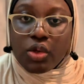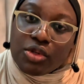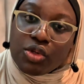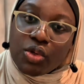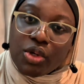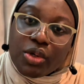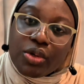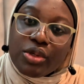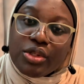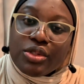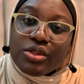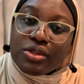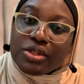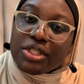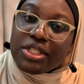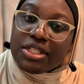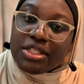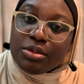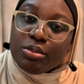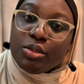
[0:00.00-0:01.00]
You're going to
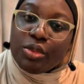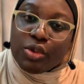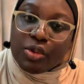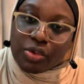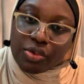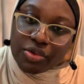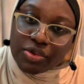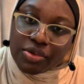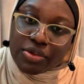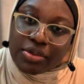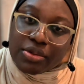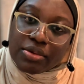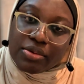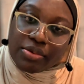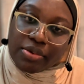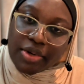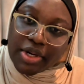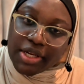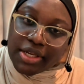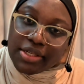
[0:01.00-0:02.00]
need both,
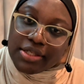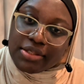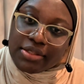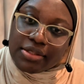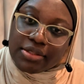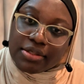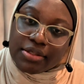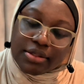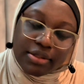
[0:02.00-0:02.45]
right?